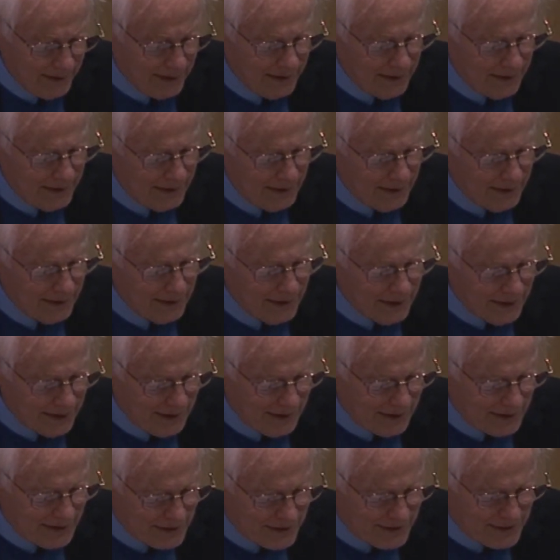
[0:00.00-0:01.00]
And I,
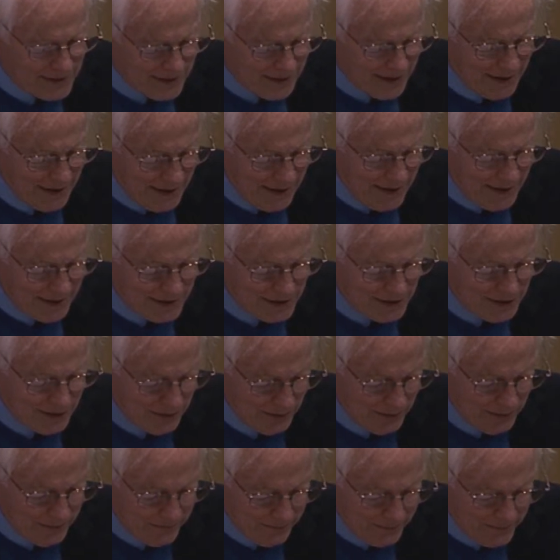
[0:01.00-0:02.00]
I just ask you,
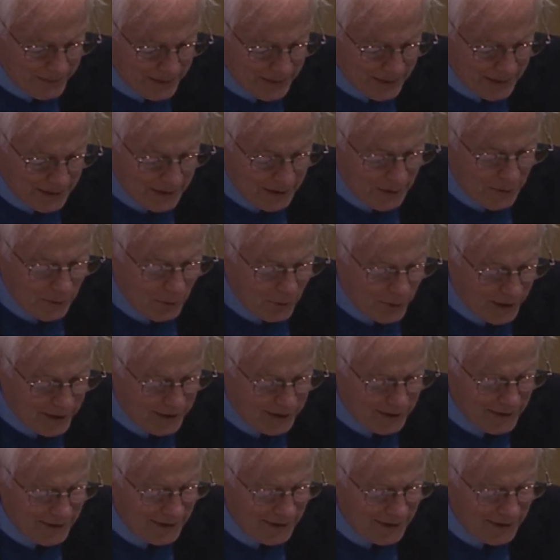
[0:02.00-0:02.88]
where